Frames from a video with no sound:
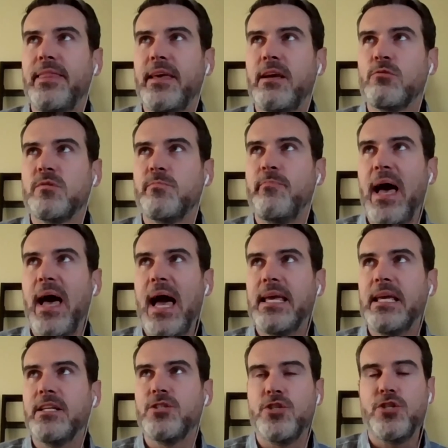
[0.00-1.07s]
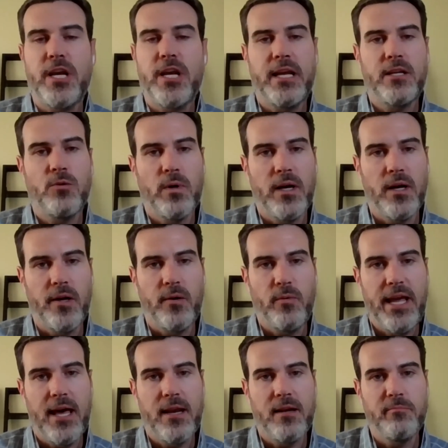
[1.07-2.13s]
think it was back in January, we
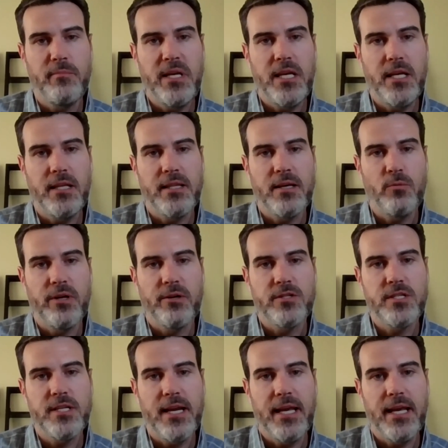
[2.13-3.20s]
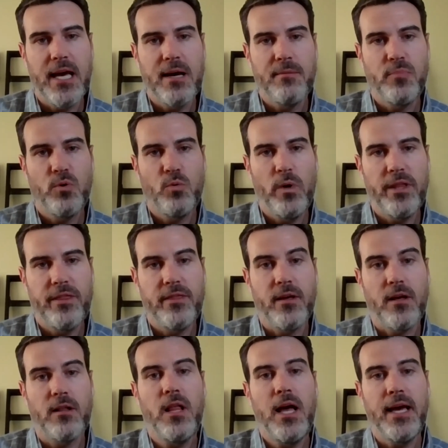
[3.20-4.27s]
had a meeting that we were setting up with the
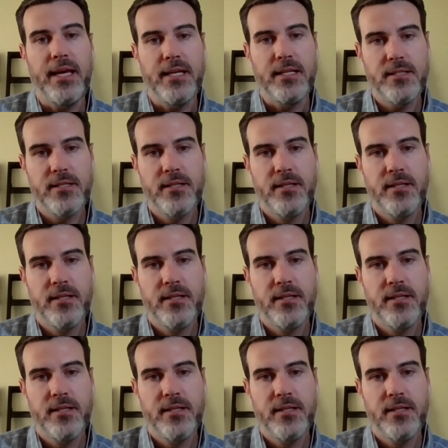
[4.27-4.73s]
client